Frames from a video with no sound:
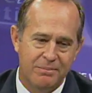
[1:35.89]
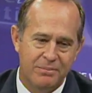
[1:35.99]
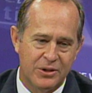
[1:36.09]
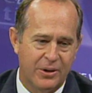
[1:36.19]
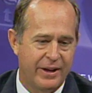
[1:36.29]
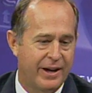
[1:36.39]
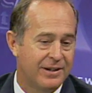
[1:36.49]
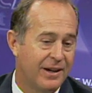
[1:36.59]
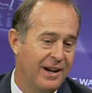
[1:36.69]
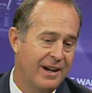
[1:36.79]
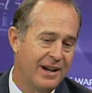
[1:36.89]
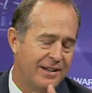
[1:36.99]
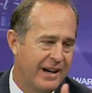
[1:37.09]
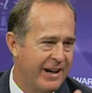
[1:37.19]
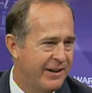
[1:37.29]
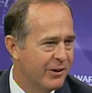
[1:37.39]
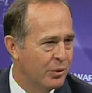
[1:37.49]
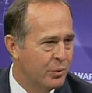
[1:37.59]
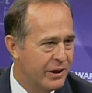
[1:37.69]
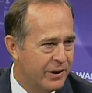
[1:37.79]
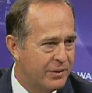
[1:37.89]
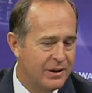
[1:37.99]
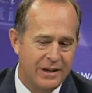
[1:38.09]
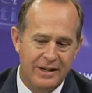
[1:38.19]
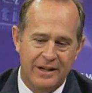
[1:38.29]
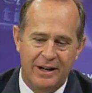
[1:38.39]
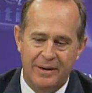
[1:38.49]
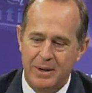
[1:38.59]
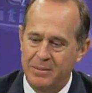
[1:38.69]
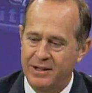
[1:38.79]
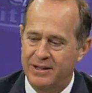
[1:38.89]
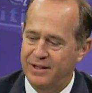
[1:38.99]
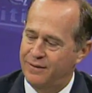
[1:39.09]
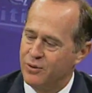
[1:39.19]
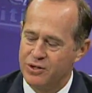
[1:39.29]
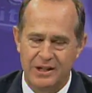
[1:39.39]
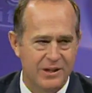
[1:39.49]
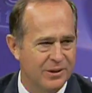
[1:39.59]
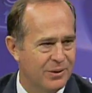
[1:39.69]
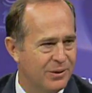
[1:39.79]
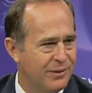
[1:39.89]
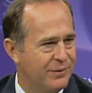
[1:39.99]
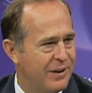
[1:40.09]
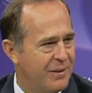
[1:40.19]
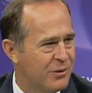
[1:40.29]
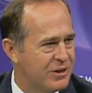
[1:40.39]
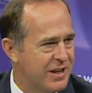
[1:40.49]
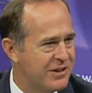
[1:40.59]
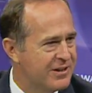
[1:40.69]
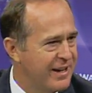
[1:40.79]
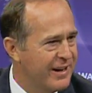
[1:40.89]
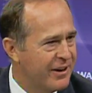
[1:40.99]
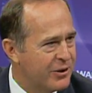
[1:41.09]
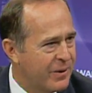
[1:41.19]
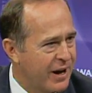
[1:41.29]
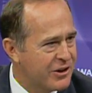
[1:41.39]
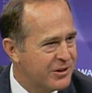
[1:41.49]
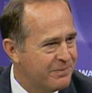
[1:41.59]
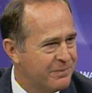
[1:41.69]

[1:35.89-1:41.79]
So that 80-year-old widow, maybe the 14-year-old five doors down has taken out her trash.